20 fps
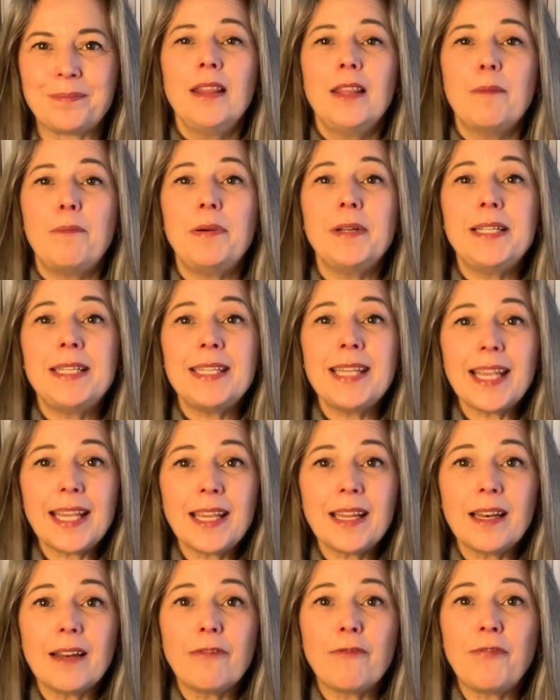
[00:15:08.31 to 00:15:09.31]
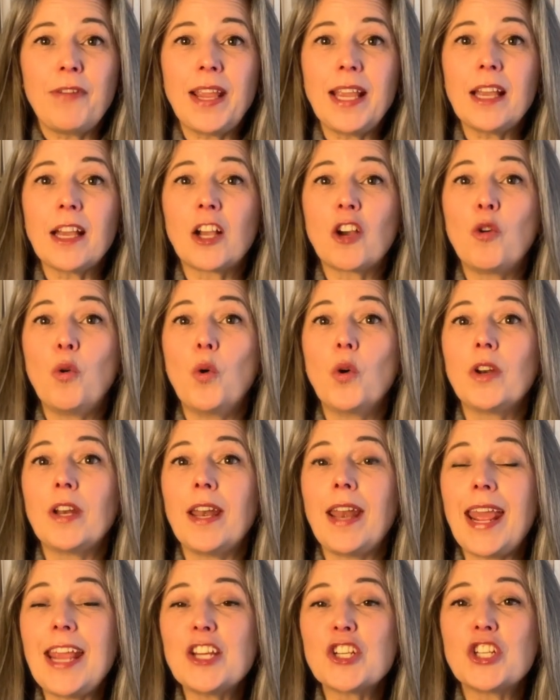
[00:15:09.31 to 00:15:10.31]
The particular finger
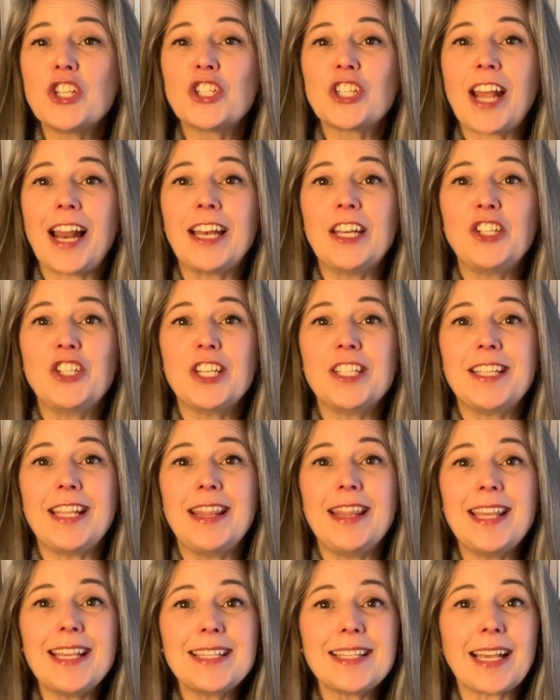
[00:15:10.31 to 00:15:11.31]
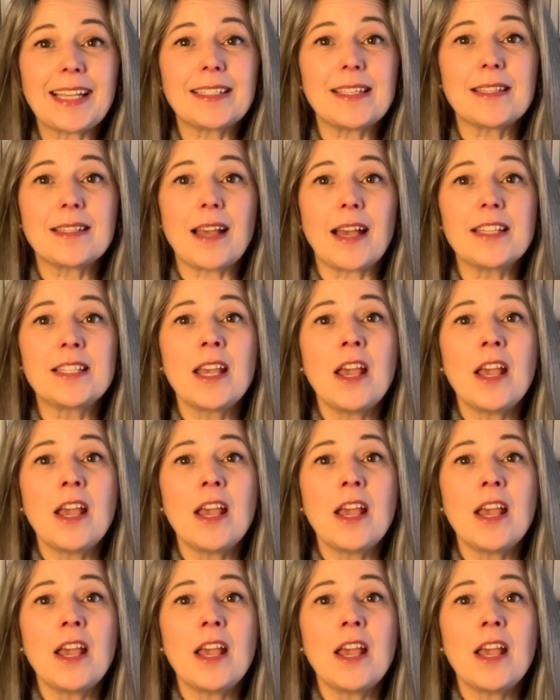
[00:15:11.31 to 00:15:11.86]
coordination challenges in this exercise